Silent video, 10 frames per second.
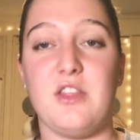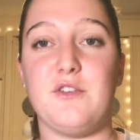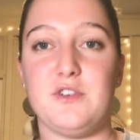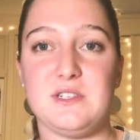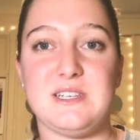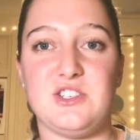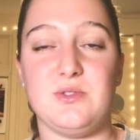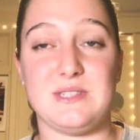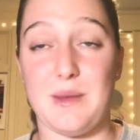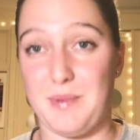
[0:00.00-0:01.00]
The first
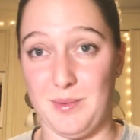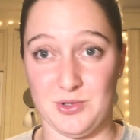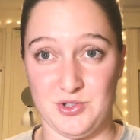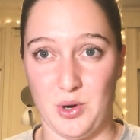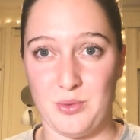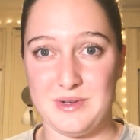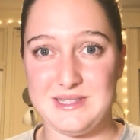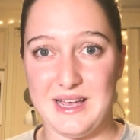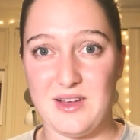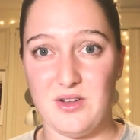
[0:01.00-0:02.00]
issue is that people don't
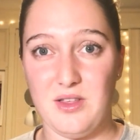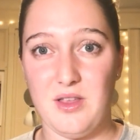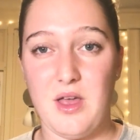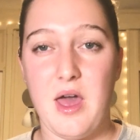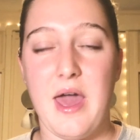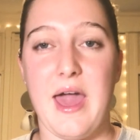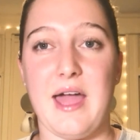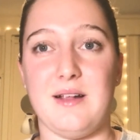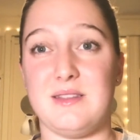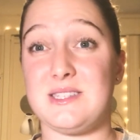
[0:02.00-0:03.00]
recycle,
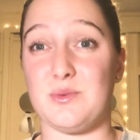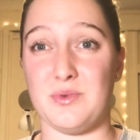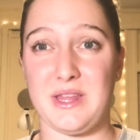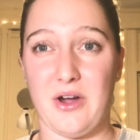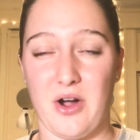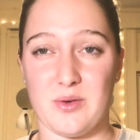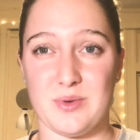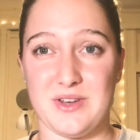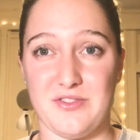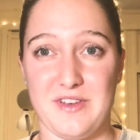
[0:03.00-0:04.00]
and that's a really hard
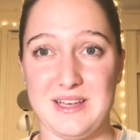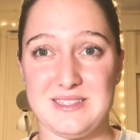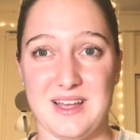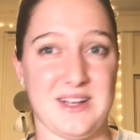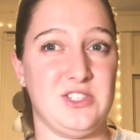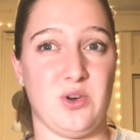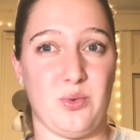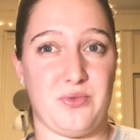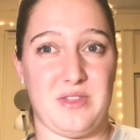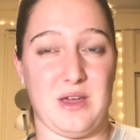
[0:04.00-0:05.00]
one to fix, and I
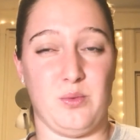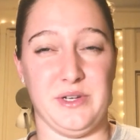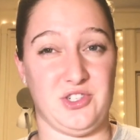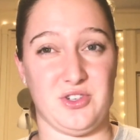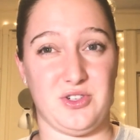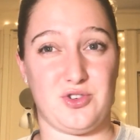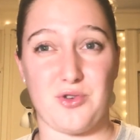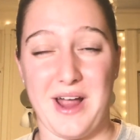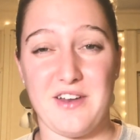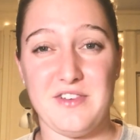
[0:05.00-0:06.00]
don't think we should
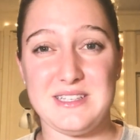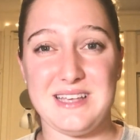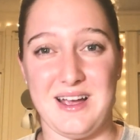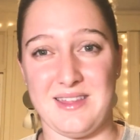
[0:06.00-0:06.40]
try to fix it.